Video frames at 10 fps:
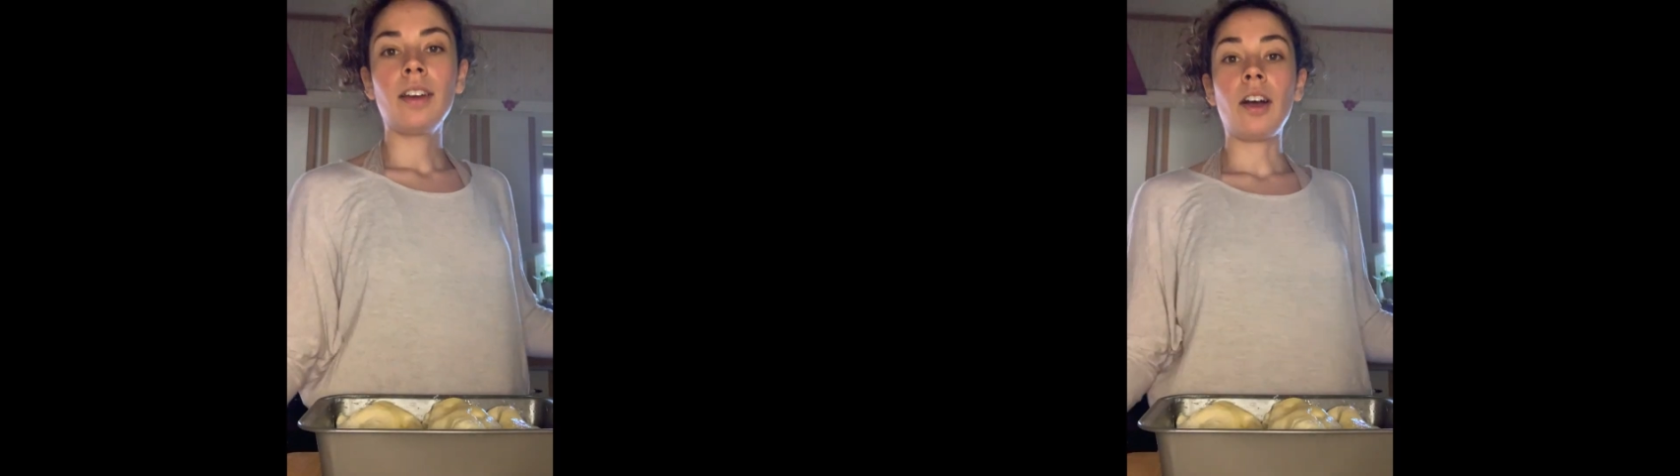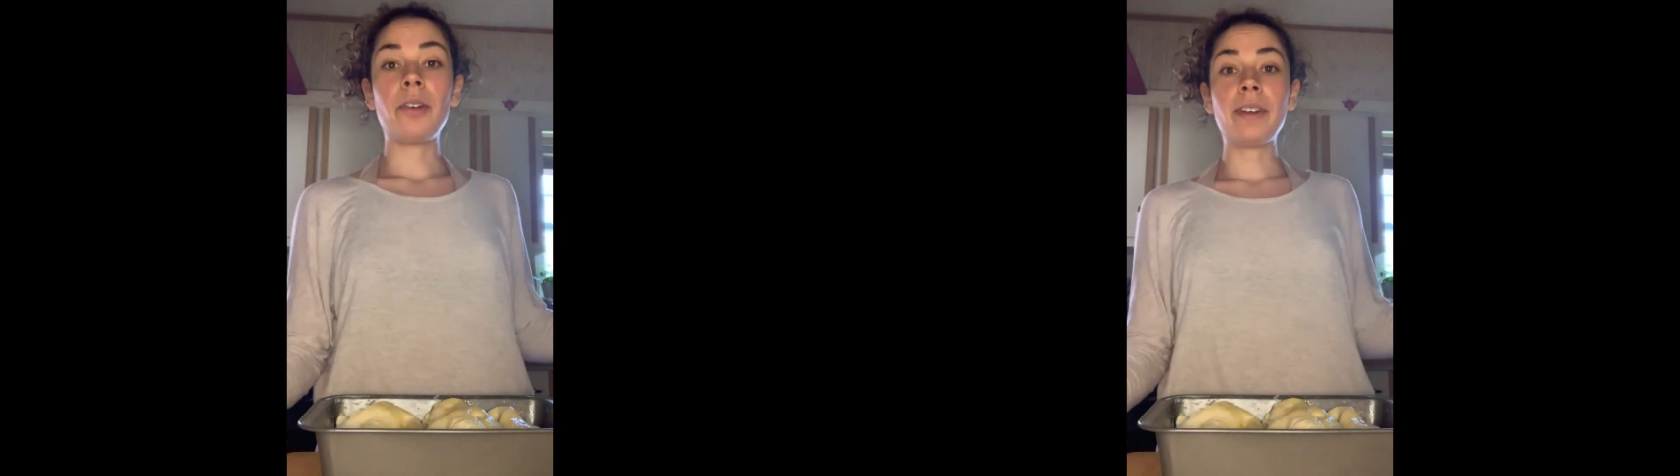
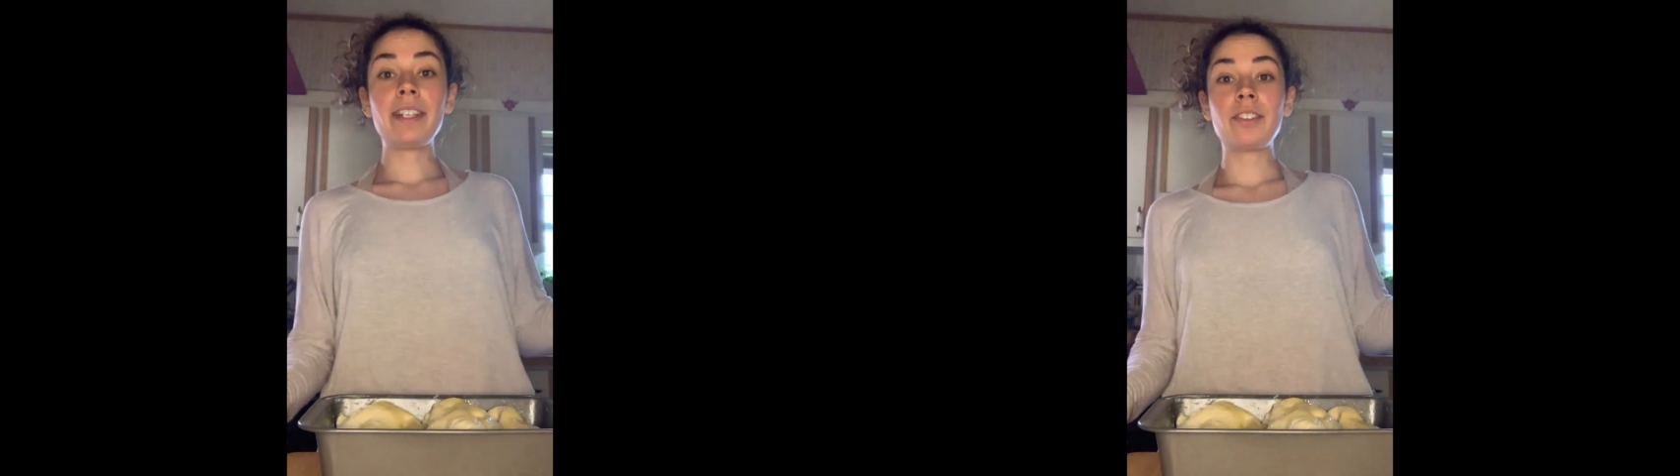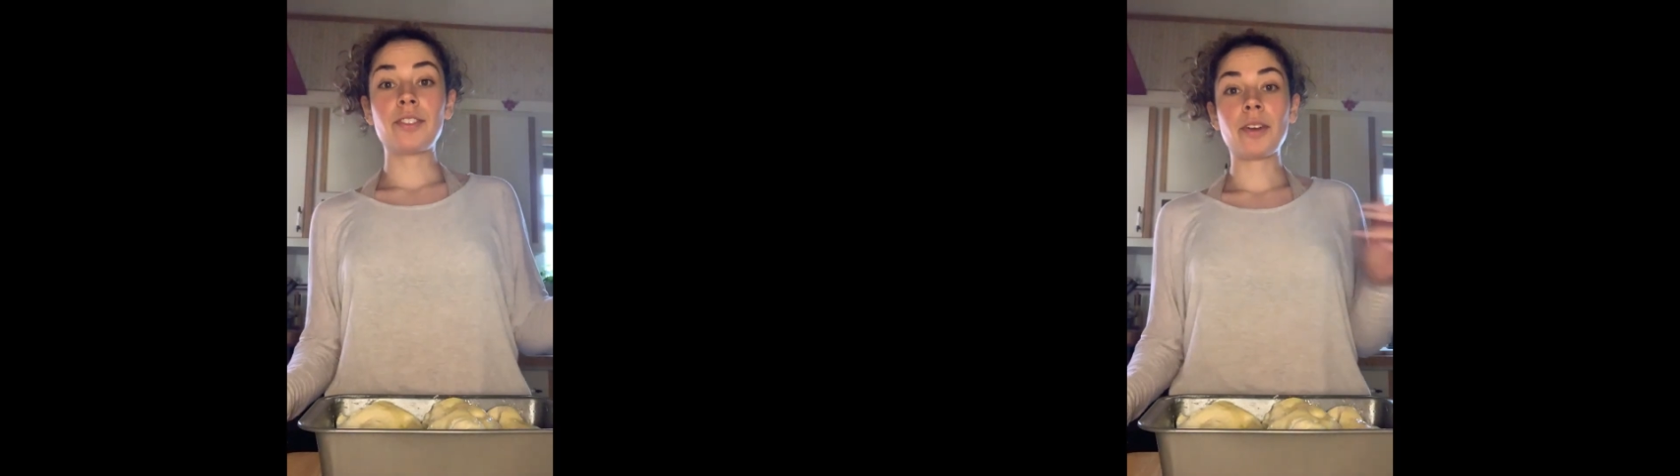All
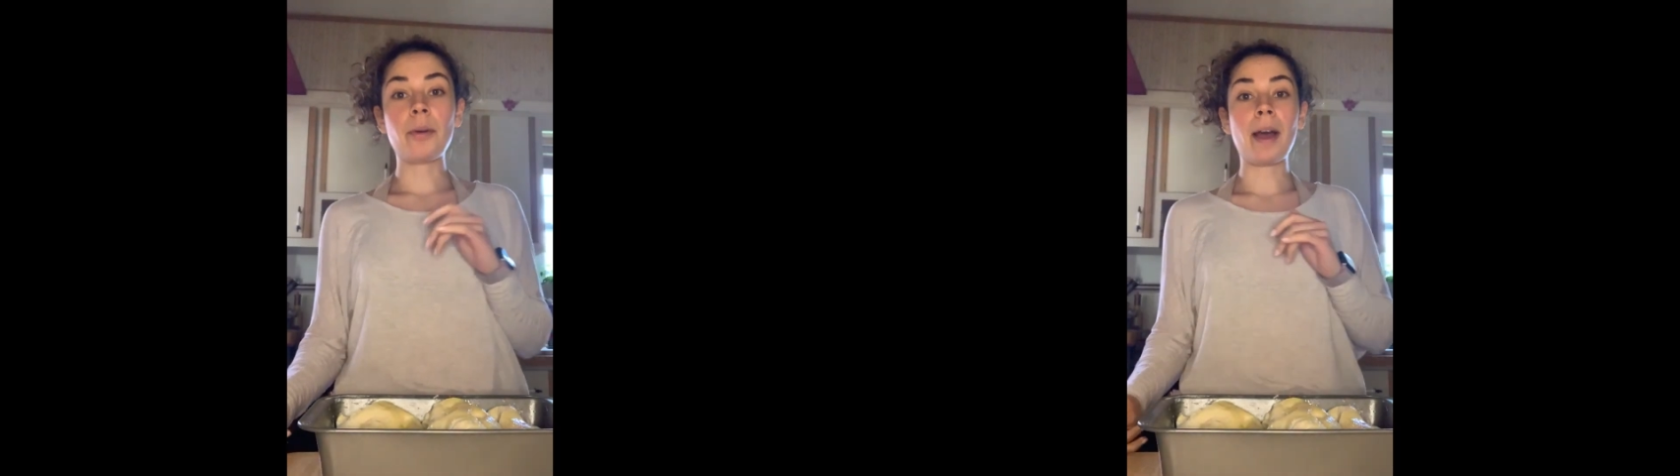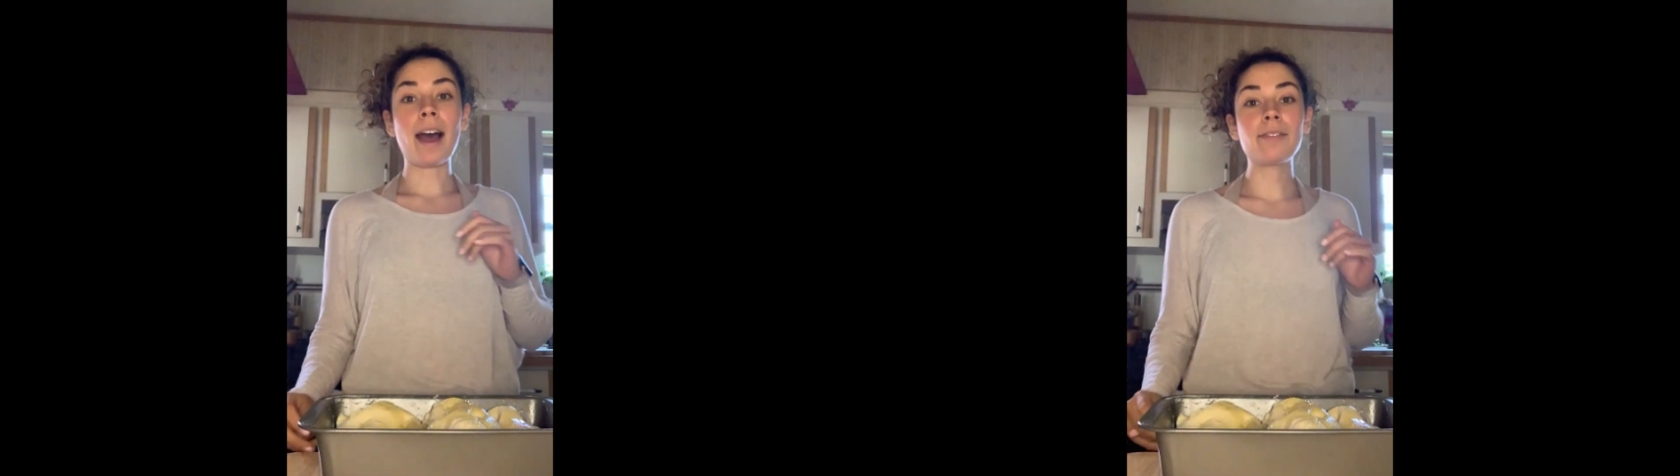right,
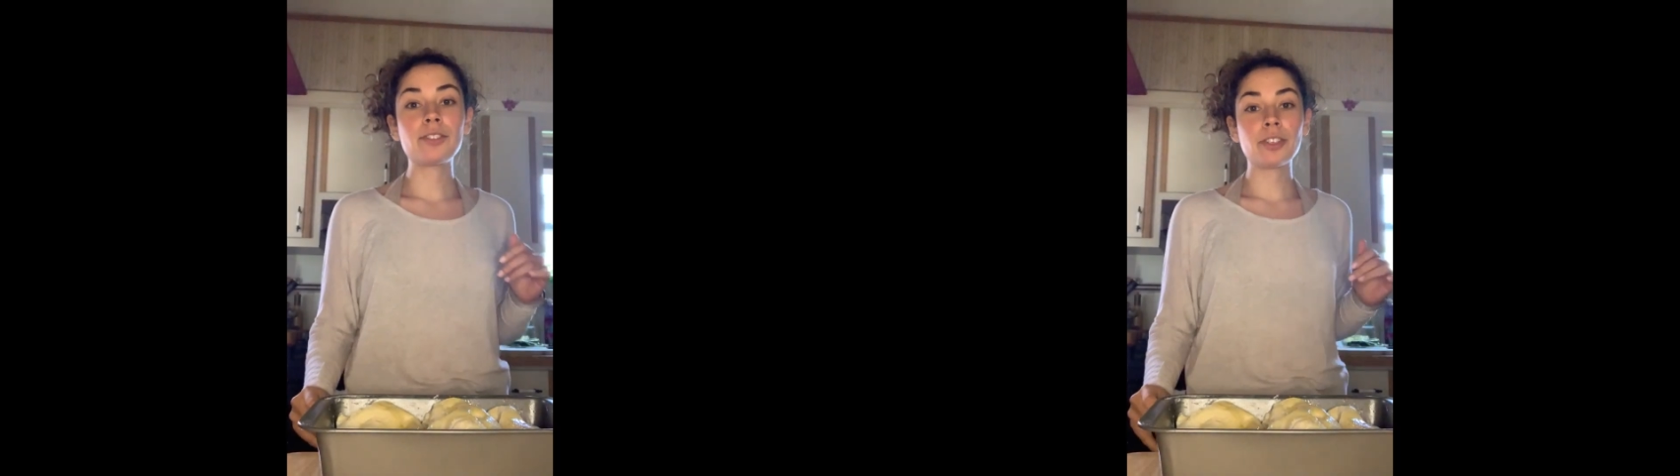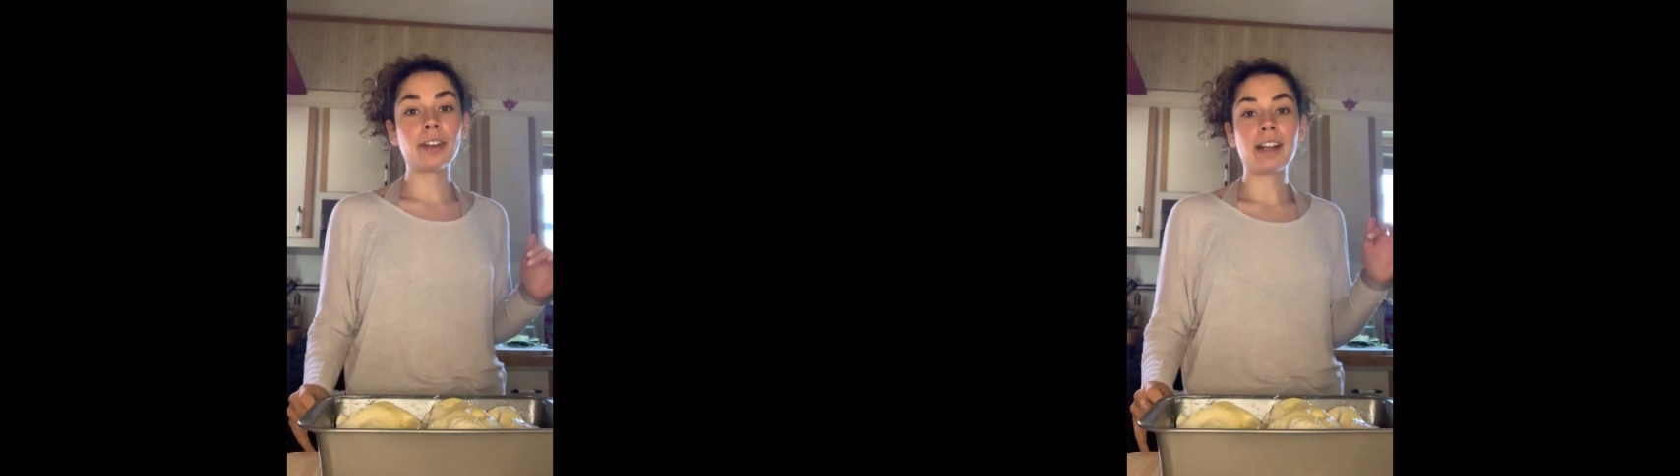so
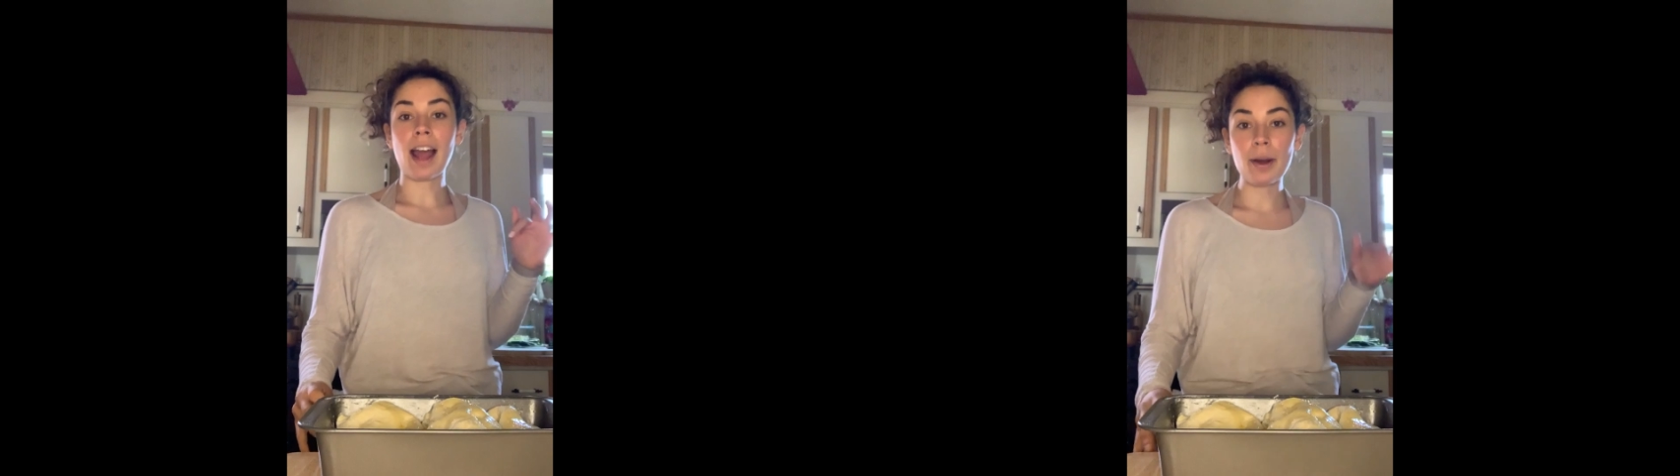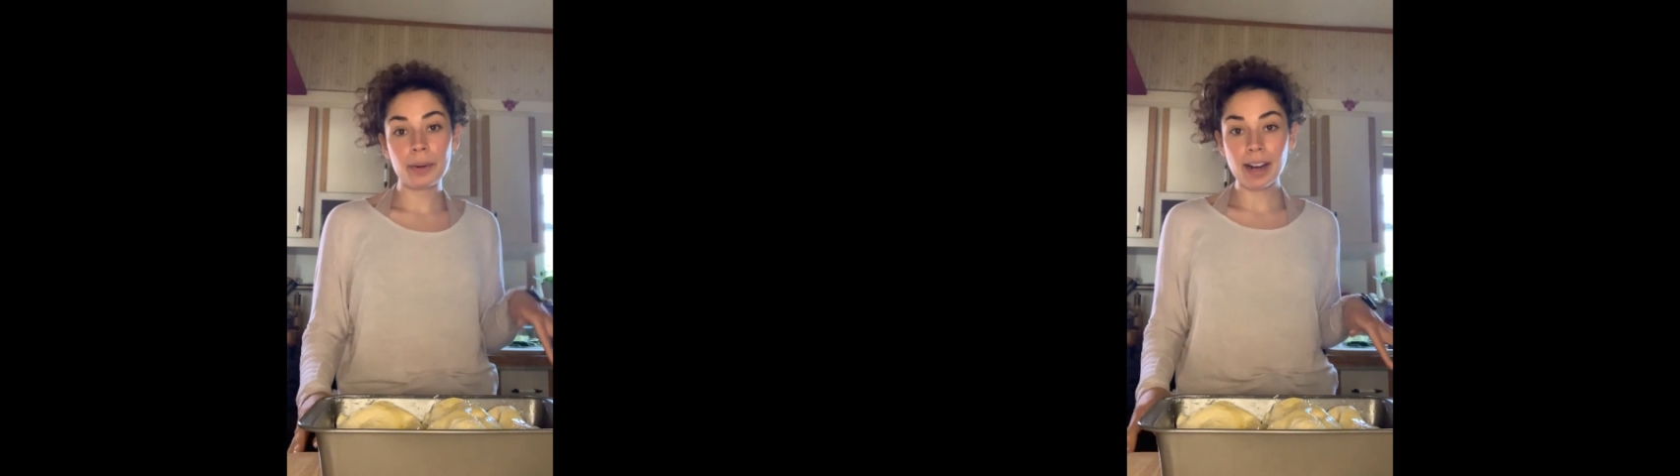after an
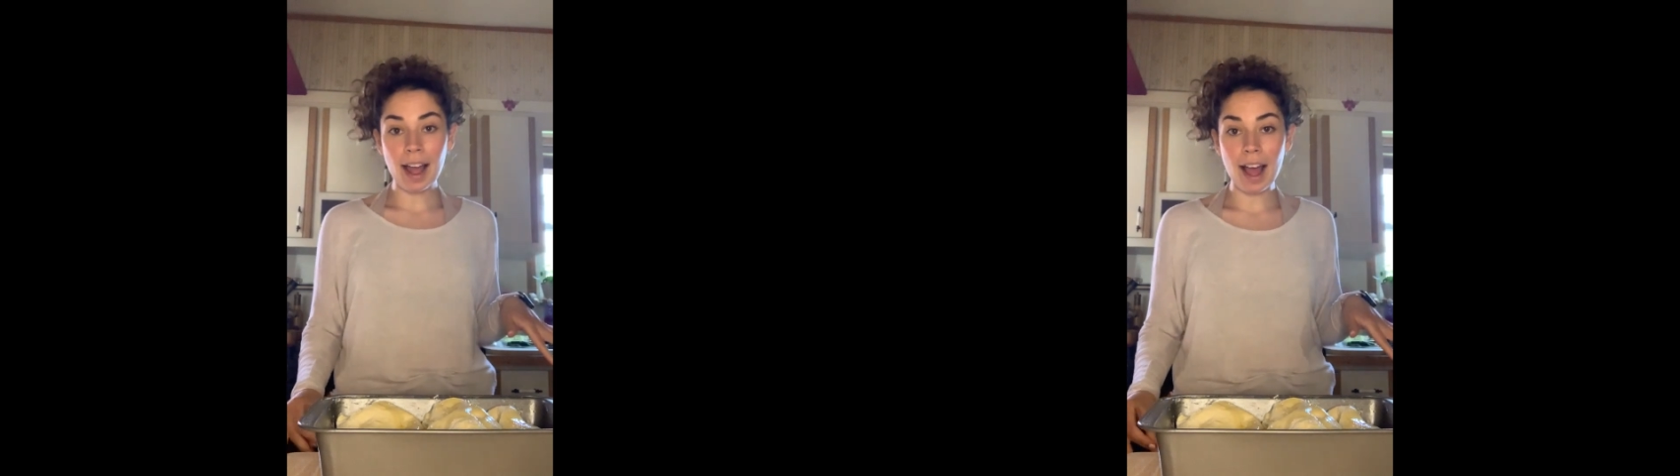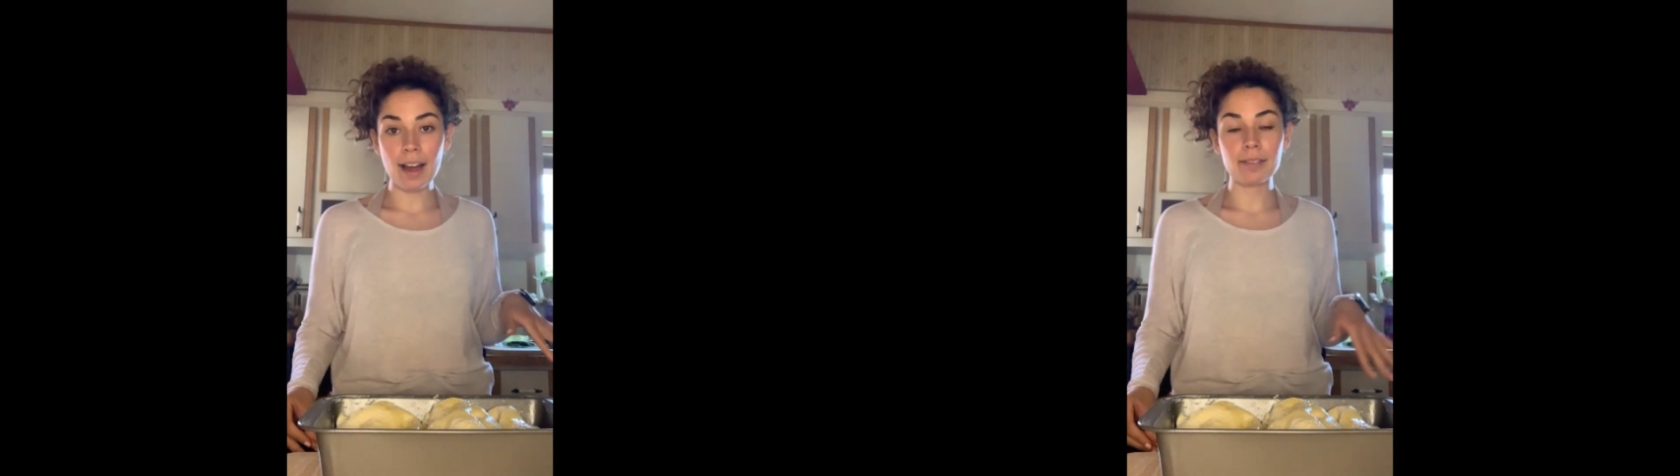hour and a
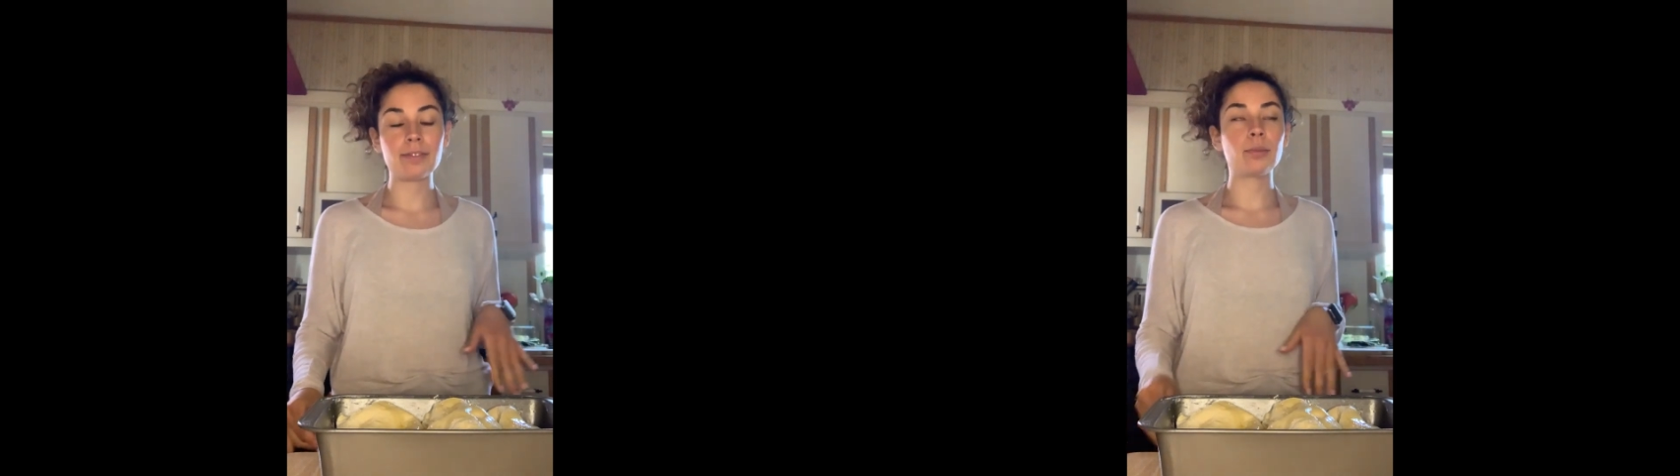half,